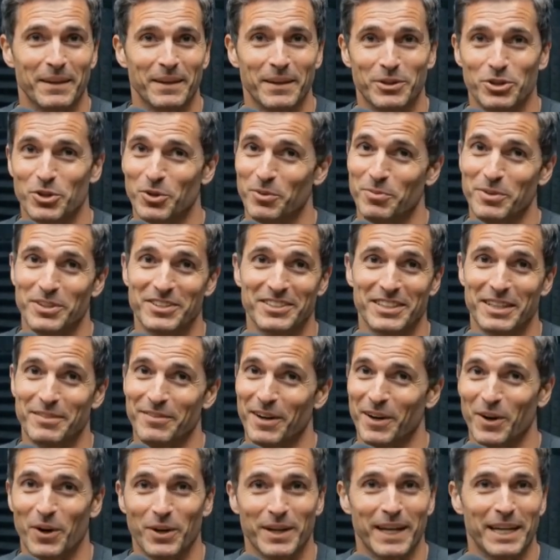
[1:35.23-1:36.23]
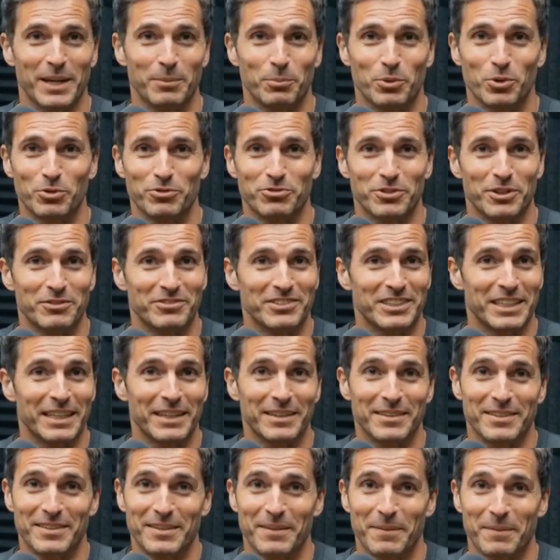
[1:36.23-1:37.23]
you'll receive it on April
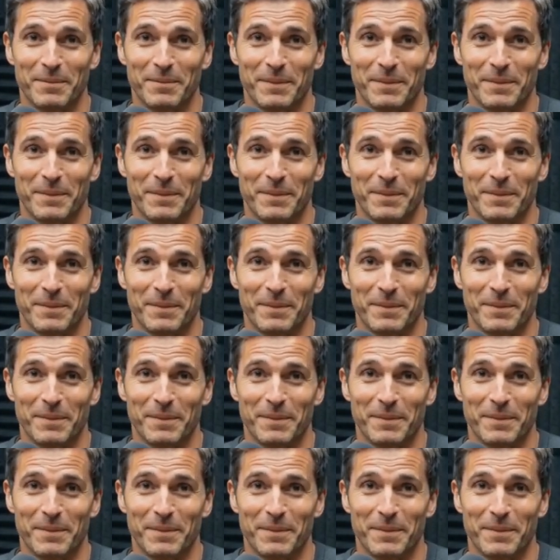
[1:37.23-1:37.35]
15th.